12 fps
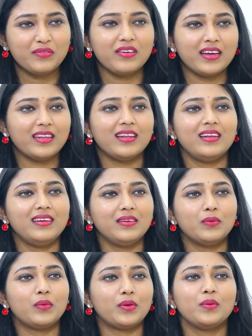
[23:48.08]
finally,
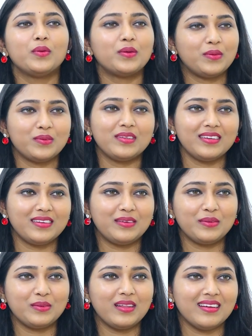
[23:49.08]
what you want to say
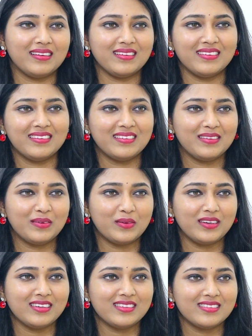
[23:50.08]
to the
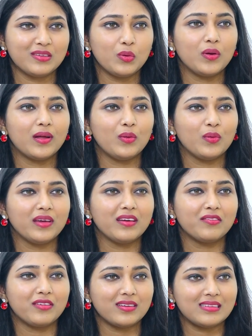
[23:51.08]
audience who are looking
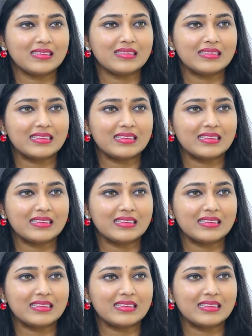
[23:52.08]
for this